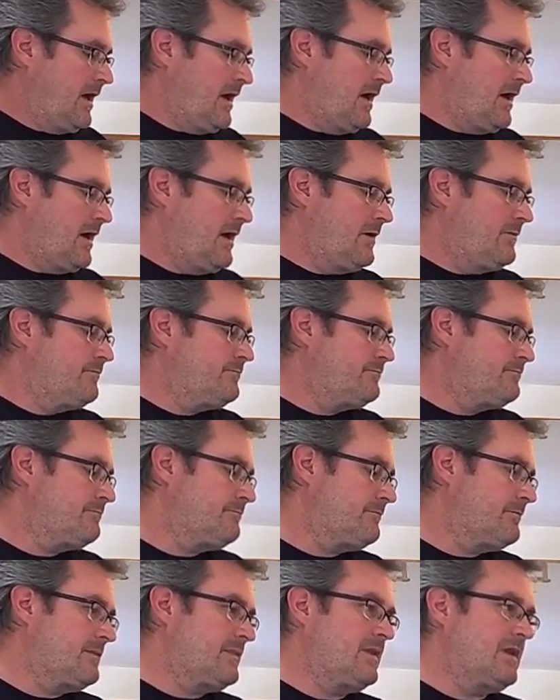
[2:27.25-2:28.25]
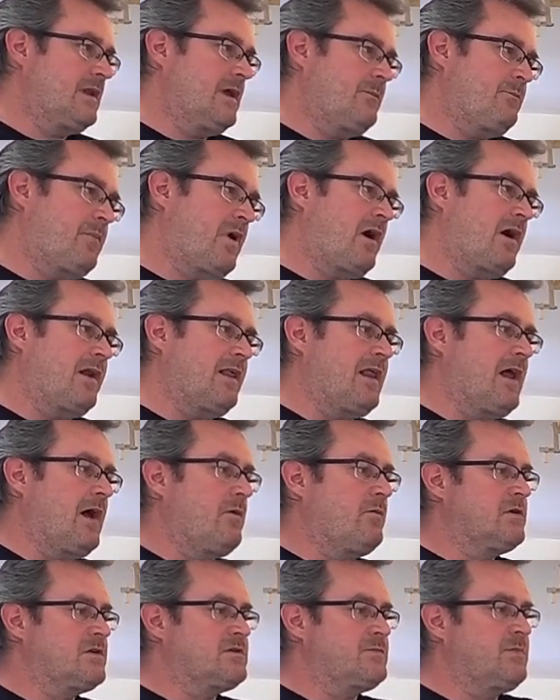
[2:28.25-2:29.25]
Part of
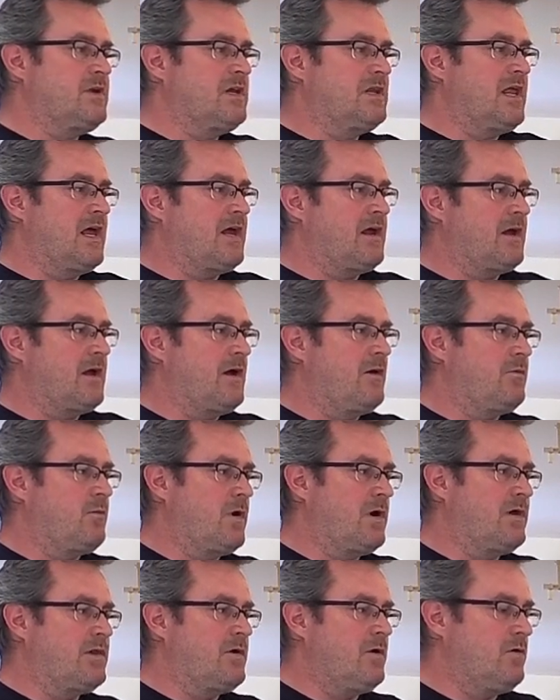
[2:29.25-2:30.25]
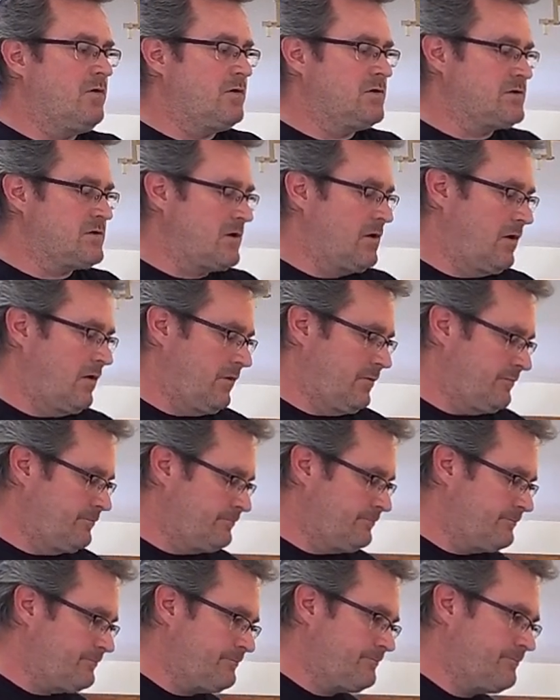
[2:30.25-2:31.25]
that was me laying out where the holes go.